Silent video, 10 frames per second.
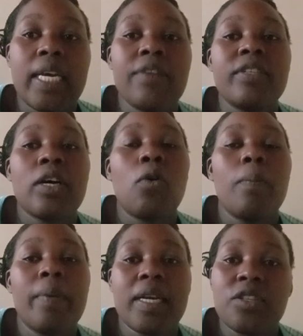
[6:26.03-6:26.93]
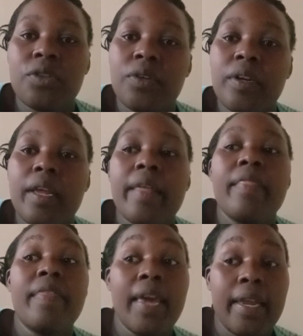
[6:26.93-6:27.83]
after compaction.
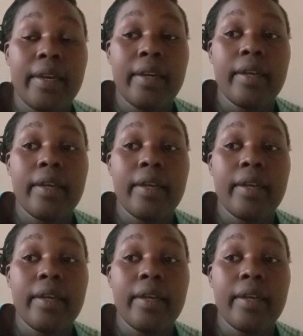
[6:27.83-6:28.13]
Then